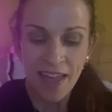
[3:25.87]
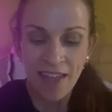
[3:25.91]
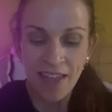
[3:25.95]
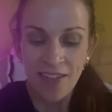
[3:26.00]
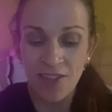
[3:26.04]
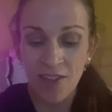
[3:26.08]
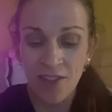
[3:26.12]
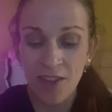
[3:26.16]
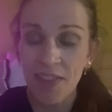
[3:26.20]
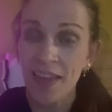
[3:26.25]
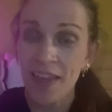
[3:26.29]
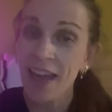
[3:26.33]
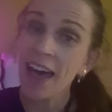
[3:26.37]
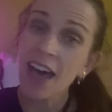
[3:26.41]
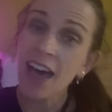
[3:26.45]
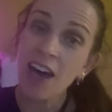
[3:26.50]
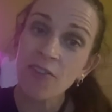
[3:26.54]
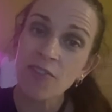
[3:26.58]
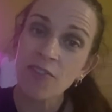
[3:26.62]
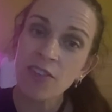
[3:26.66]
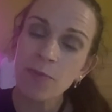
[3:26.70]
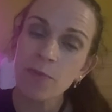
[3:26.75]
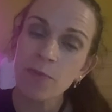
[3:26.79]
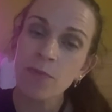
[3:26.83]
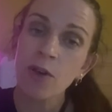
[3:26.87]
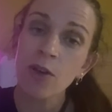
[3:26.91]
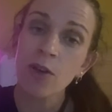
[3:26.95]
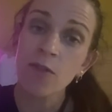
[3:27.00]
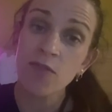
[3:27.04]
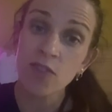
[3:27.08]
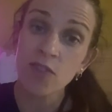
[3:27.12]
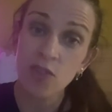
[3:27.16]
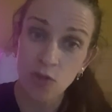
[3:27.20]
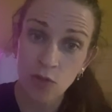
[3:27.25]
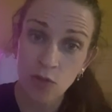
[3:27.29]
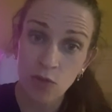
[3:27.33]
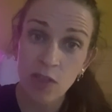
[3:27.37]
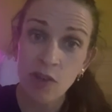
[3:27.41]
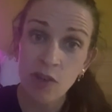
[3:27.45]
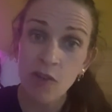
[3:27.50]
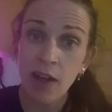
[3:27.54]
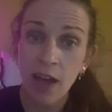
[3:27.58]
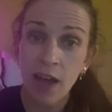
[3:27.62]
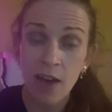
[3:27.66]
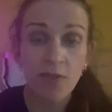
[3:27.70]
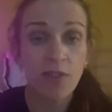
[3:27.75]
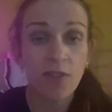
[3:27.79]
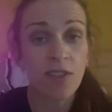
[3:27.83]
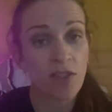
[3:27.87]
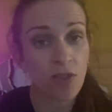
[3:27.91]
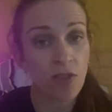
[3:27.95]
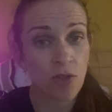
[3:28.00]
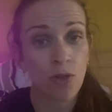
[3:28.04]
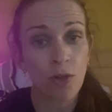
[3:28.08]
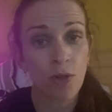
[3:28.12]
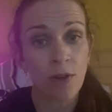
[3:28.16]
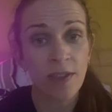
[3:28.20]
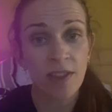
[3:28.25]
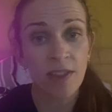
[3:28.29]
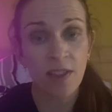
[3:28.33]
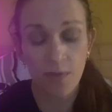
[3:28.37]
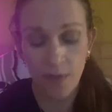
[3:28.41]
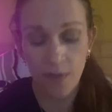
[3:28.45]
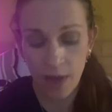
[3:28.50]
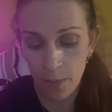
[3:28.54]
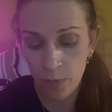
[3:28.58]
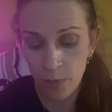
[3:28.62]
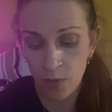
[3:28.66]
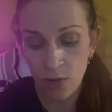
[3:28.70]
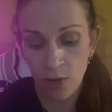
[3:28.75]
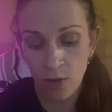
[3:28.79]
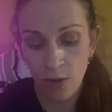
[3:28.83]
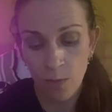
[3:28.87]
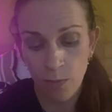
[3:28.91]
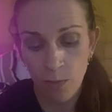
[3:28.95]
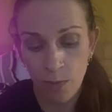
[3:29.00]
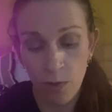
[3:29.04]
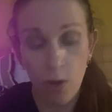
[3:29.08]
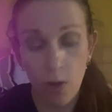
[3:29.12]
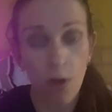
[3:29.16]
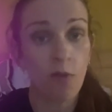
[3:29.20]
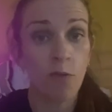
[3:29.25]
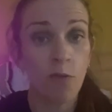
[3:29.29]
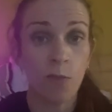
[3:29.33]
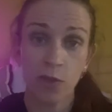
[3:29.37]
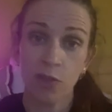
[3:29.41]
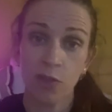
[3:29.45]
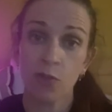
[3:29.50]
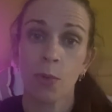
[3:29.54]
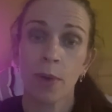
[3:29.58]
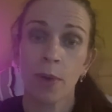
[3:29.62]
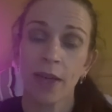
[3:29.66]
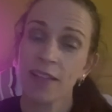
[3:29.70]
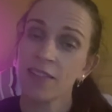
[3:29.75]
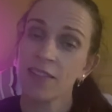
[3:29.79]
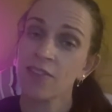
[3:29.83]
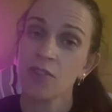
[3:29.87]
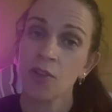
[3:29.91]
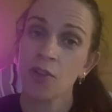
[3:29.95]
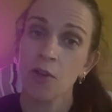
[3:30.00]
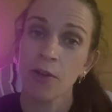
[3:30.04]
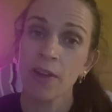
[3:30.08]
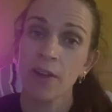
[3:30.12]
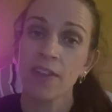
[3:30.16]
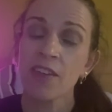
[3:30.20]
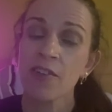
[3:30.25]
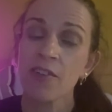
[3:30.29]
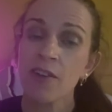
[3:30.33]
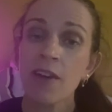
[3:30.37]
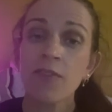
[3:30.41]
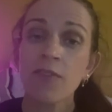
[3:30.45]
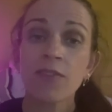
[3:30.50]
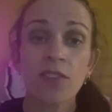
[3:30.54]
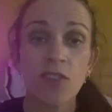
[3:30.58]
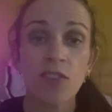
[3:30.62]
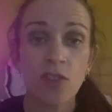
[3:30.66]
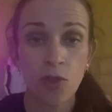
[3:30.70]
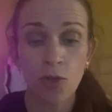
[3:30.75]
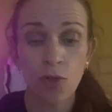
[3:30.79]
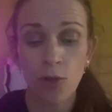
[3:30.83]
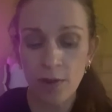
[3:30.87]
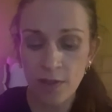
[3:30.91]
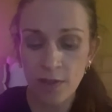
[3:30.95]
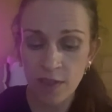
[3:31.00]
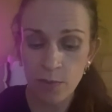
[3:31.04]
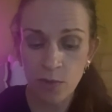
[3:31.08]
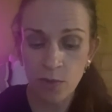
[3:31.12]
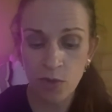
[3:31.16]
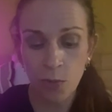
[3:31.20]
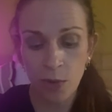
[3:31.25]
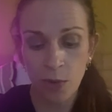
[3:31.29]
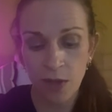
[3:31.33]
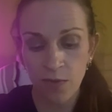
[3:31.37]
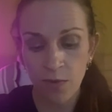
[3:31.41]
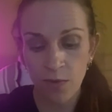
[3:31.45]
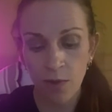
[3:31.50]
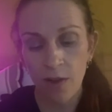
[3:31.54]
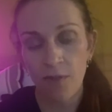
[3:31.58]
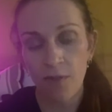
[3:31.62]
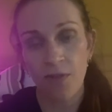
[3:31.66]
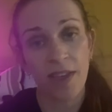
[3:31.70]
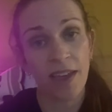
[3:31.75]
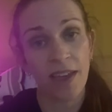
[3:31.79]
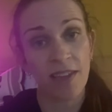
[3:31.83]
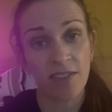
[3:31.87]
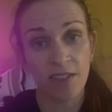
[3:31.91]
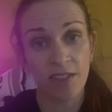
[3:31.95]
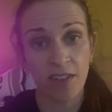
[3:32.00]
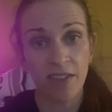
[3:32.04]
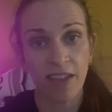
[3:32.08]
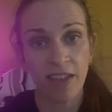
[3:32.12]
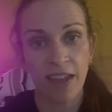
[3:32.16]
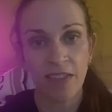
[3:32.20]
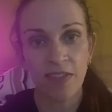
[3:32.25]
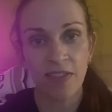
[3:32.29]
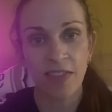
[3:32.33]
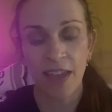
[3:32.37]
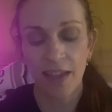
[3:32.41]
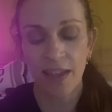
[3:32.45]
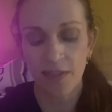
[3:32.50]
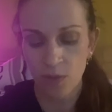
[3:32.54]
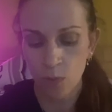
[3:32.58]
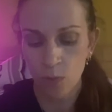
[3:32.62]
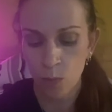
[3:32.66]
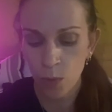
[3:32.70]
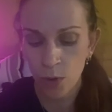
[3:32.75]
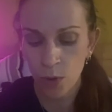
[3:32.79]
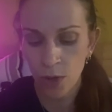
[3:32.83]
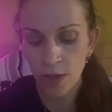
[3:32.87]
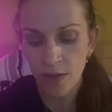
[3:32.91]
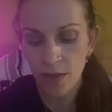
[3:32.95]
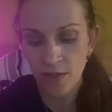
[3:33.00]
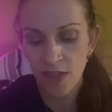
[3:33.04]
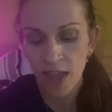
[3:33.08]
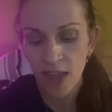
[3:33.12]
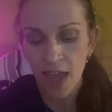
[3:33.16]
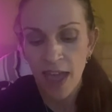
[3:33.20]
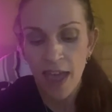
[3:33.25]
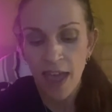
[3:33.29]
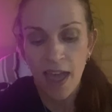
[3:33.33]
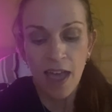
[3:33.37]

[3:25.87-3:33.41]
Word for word: So they're after of they're after stories of up to of between sorry they're after stories of between five thousand to ten thousand words.